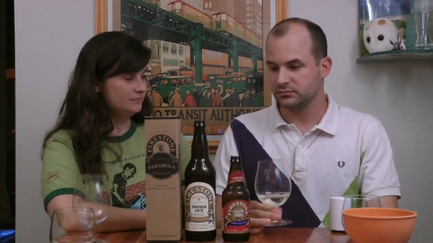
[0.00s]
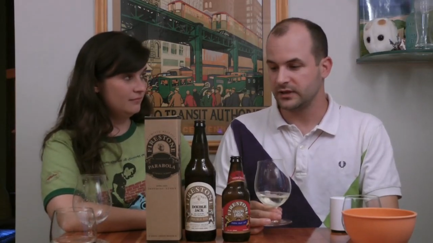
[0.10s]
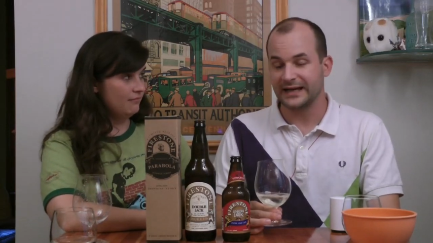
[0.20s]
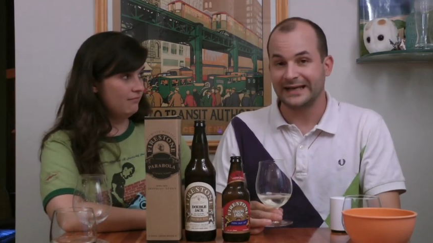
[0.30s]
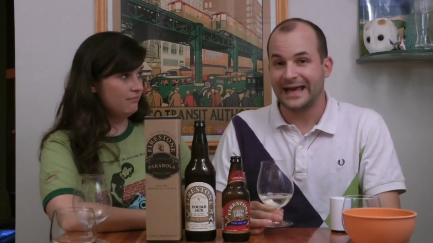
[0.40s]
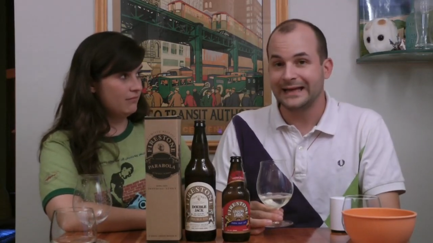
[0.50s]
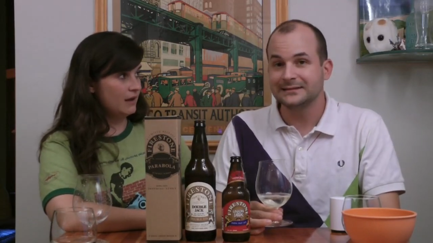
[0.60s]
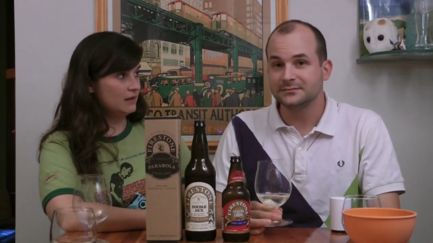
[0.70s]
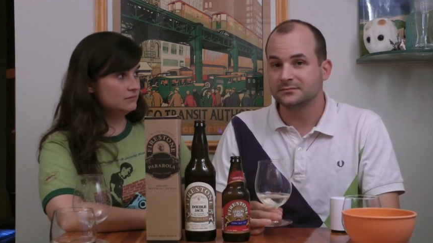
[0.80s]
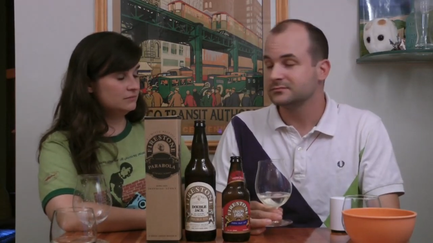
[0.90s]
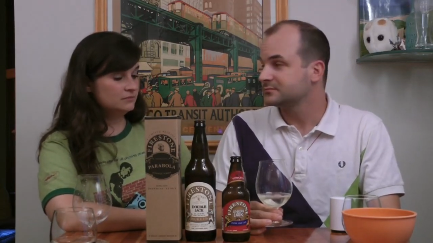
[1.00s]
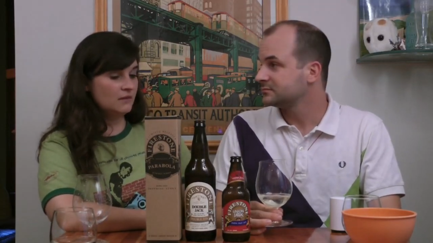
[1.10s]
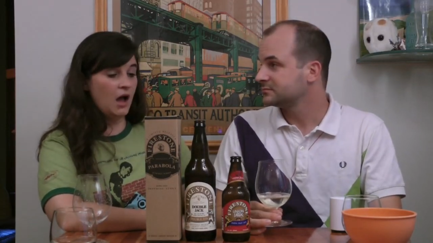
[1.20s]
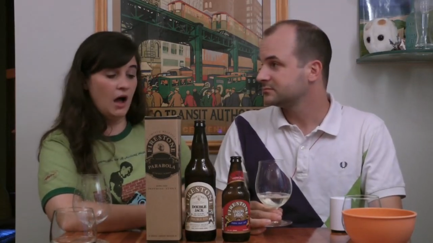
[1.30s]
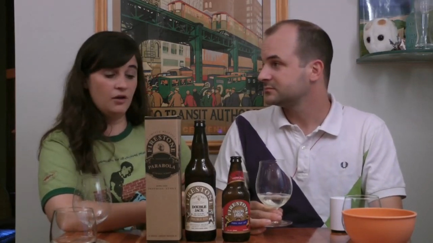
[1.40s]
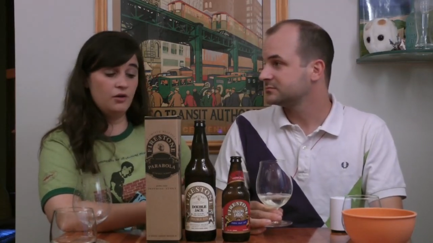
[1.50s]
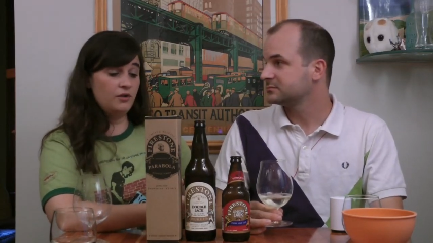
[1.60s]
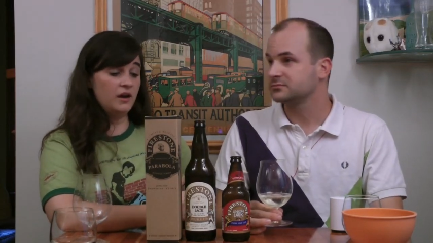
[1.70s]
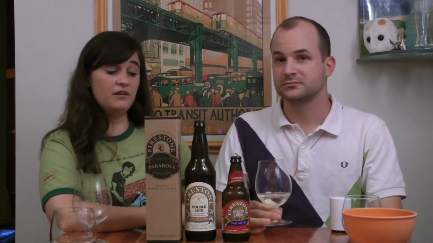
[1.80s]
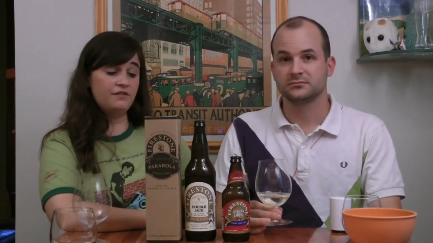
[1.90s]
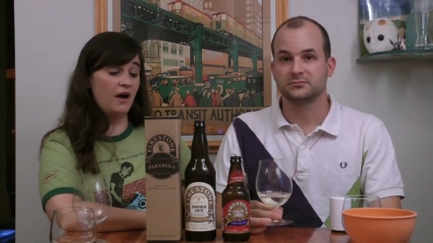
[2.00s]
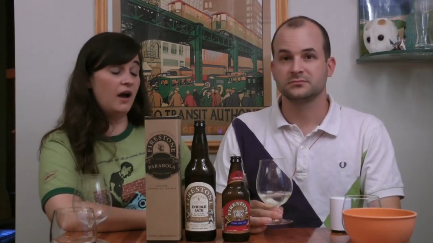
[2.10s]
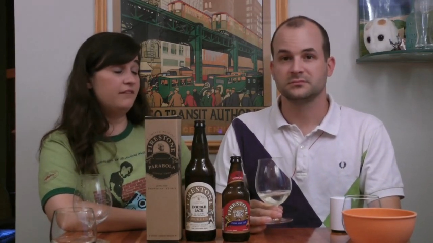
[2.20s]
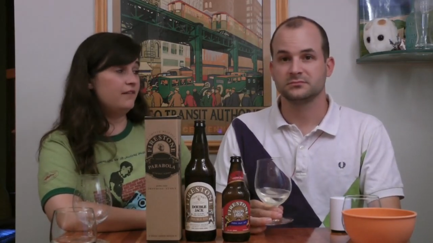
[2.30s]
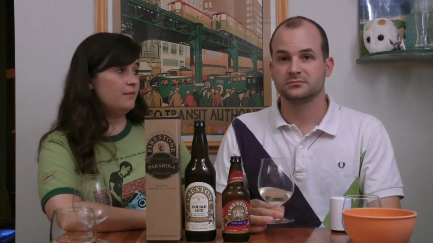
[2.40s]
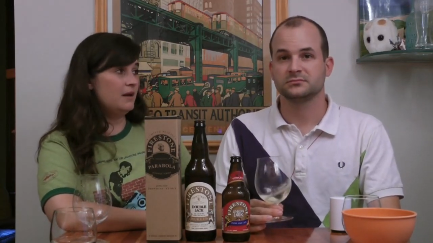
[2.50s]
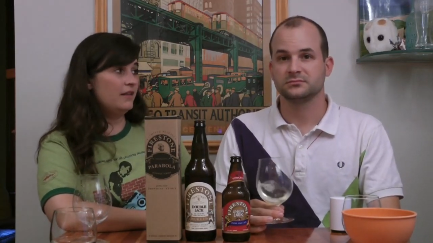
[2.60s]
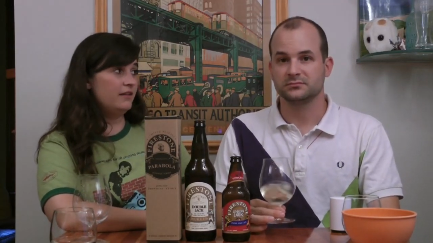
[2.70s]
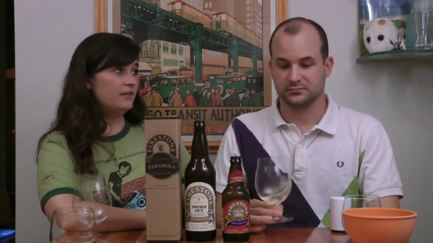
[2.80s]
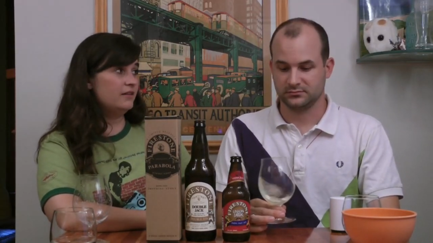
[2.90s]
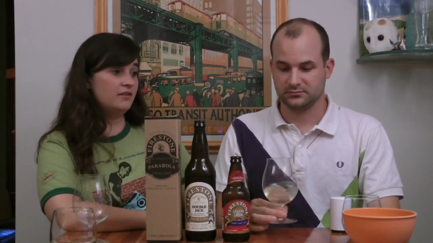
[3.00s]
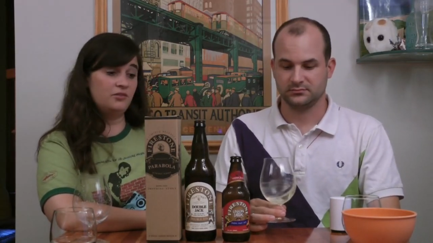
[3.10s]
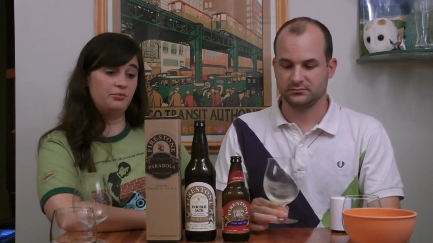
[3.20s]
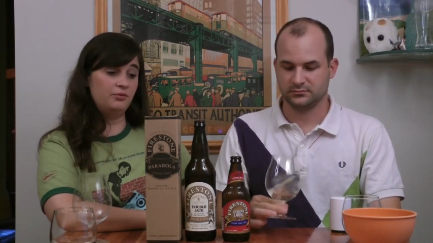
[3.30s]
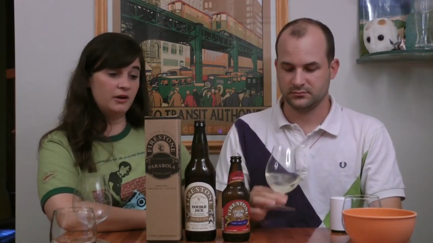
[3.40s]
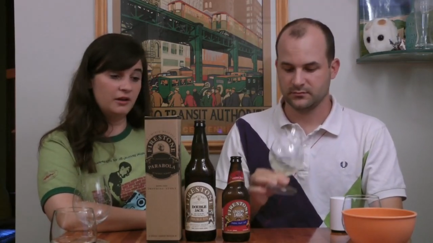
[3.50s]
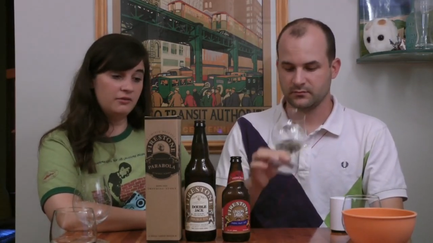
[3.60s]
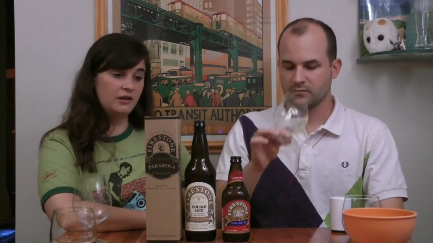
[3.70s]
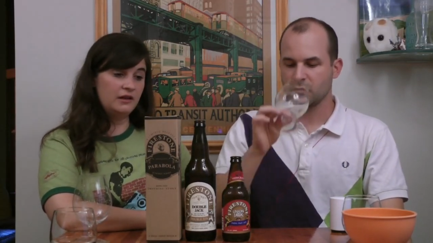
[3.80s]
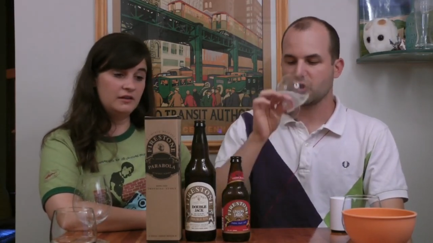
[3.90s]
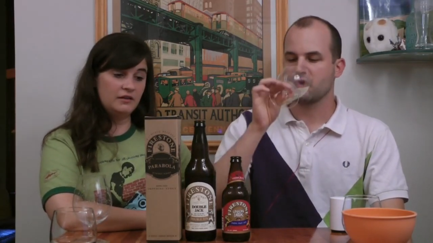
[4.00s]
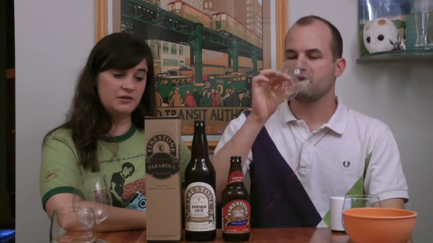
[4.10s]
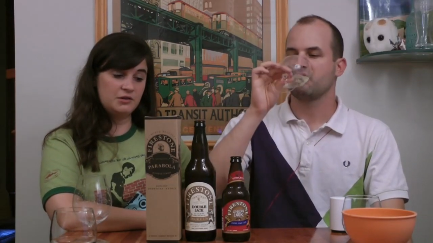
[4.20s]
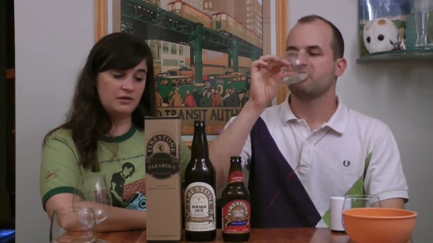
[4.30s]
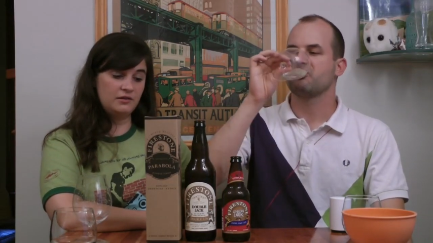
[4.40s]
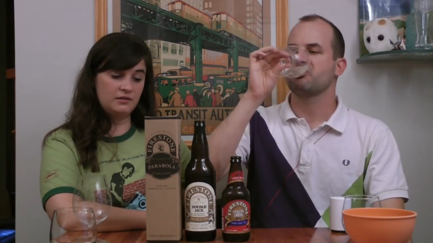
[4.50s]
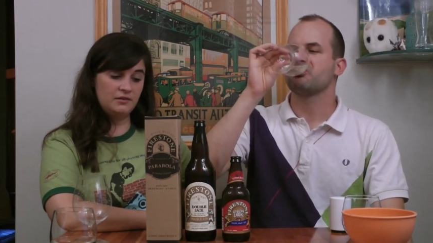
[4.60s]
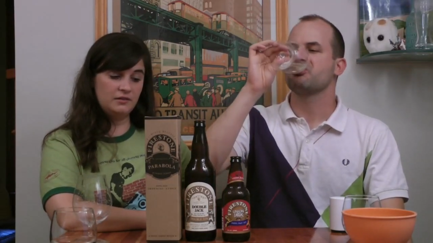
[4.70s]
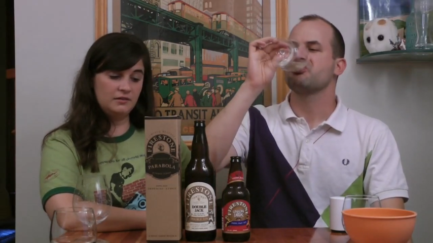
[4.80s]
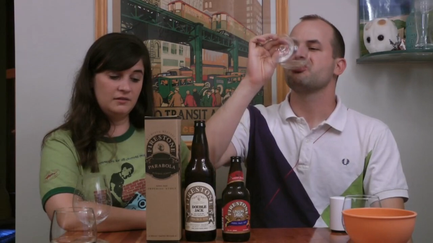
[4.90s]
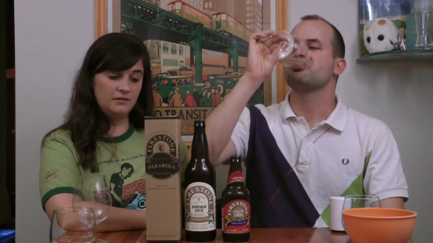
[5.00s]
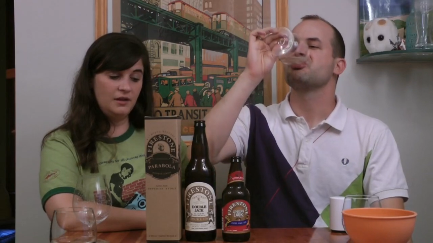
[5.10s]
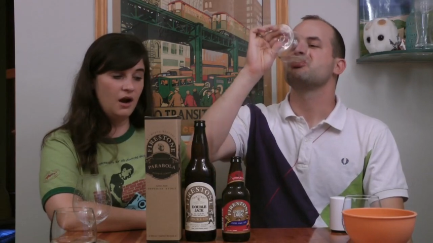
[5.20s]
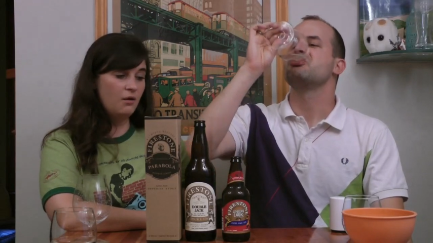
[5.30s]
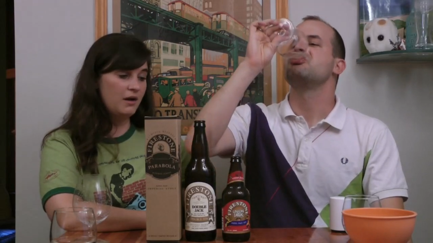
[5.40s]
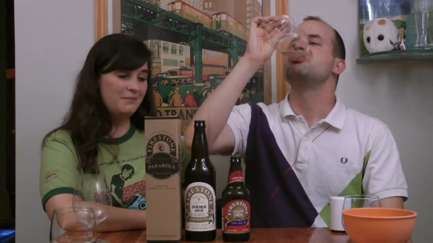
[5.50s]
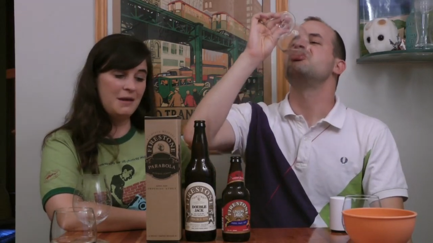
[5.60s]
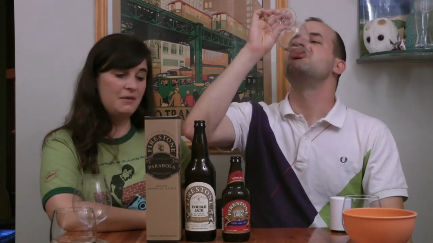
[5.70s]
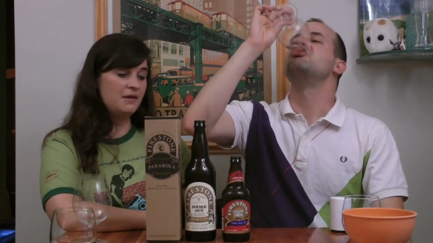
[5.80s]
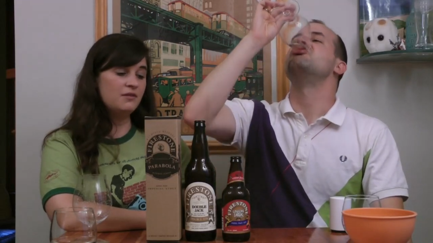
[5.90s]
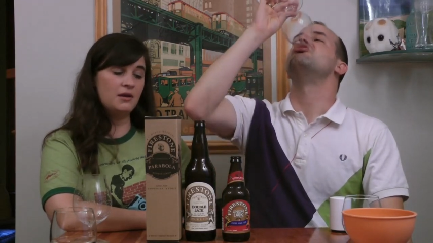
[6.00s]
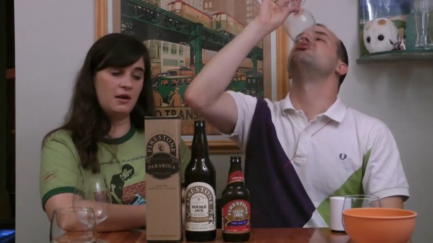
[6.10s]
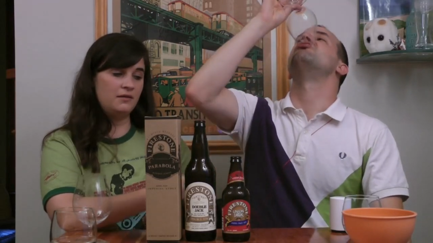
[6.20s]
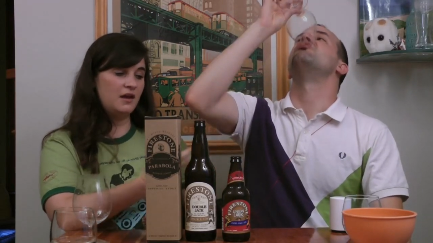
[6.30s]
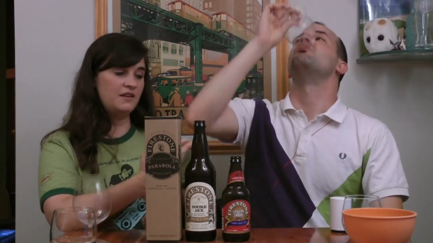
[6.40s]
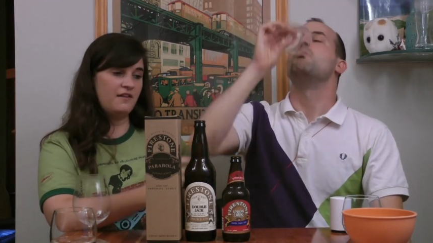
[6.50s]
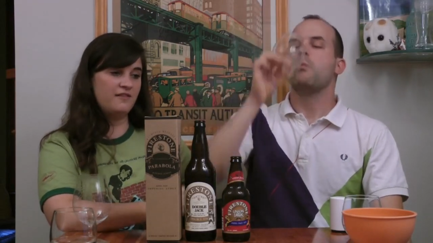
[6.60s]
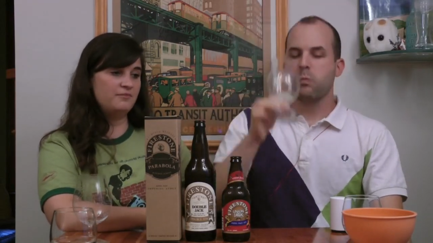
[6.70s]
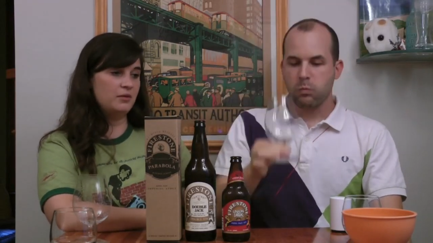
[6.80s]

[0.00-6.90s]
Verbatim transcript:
Speaker 1: ninety-eight.
Speaker 2: I'll go ninety-five. I mean, I think this is really, really delicious. You know what? Maybe even ninety-five